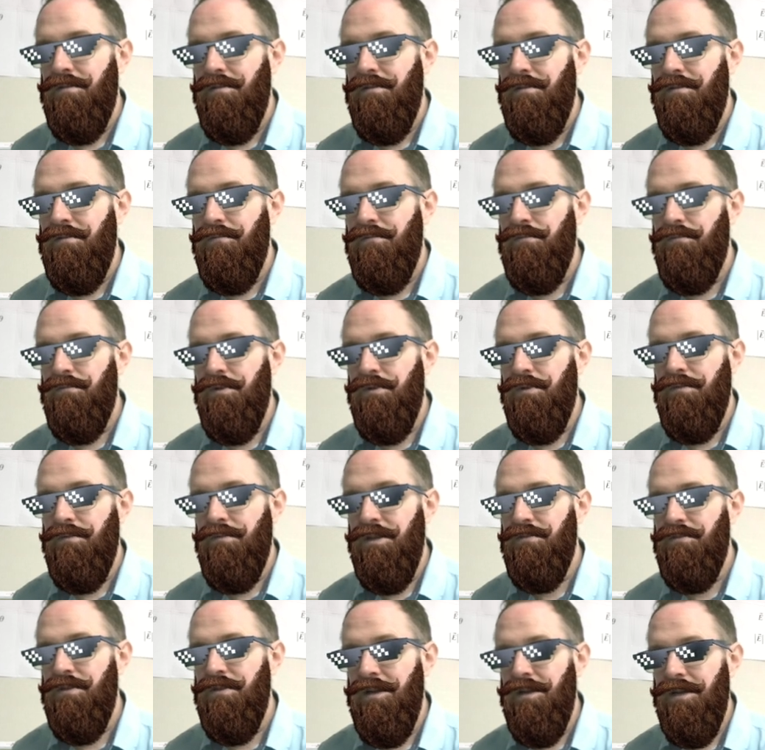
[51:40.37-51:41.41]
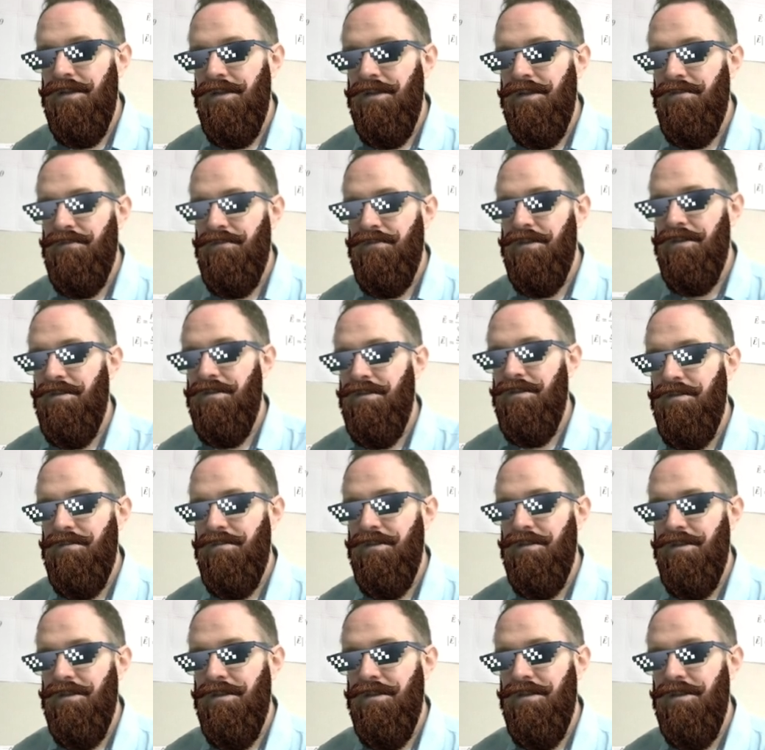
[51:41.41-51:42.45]
Let me arrange for F here.
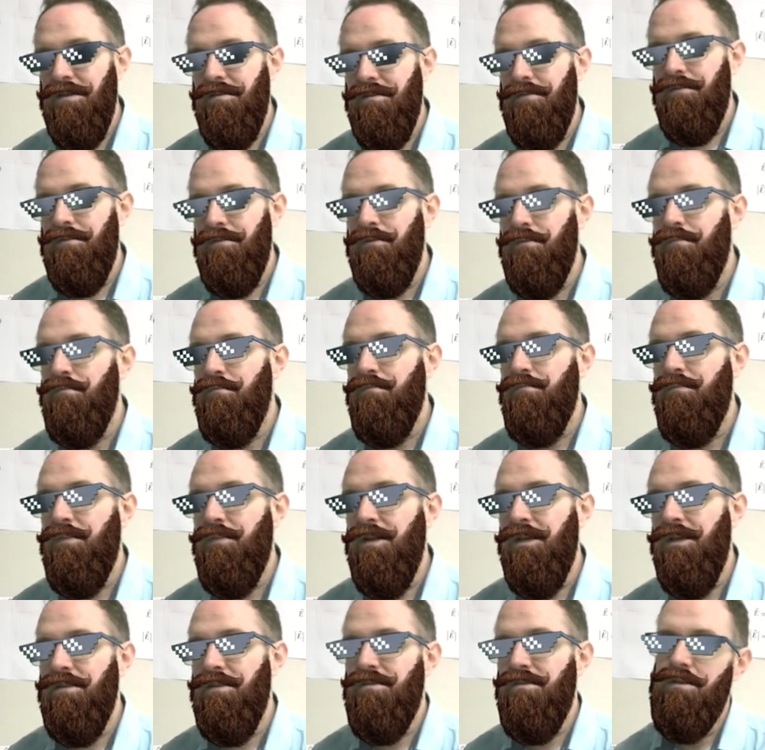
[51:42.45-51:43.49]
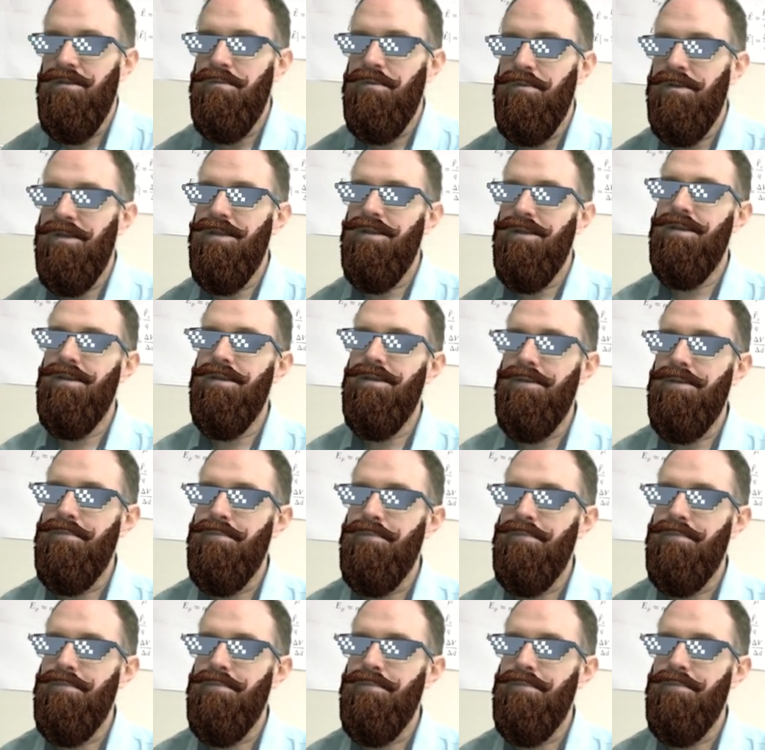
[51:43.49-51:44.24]
E, oops, my head's in the way here.